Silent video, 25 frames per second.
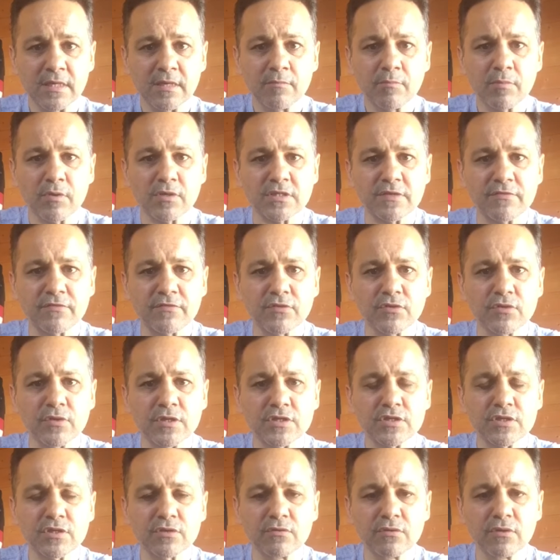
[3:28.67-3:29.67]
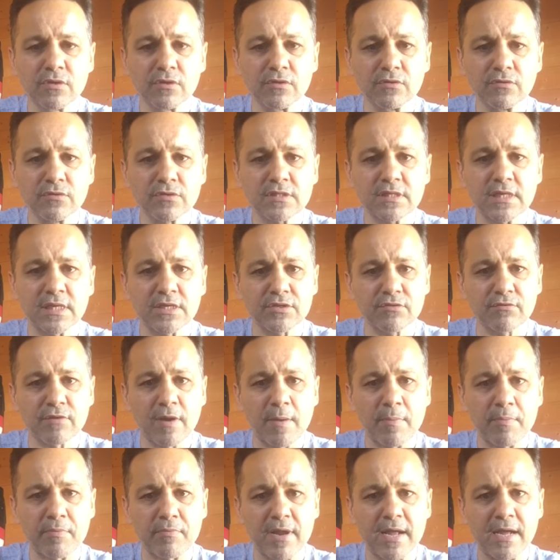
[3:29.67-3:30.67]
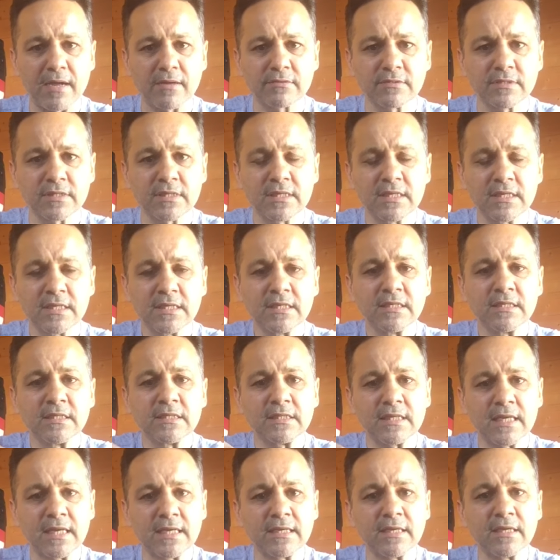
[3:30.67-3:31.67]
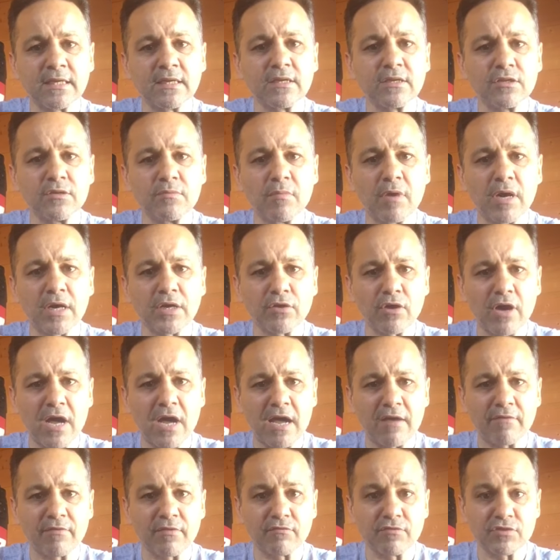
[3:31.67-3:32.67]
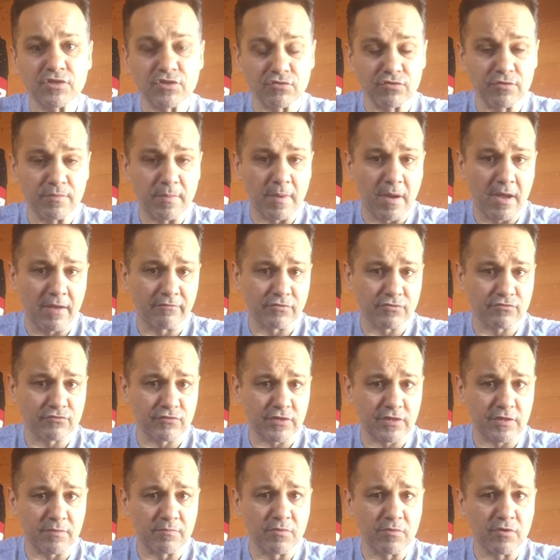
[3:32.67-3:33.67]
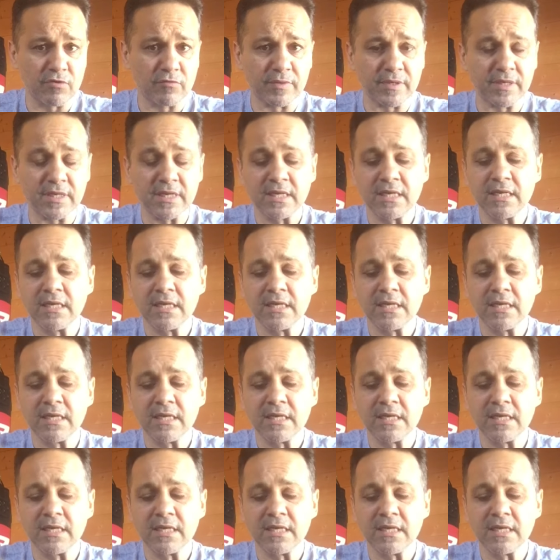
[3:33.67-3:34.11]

because if you do it too loose and you wrap around, then you might have restricted movement.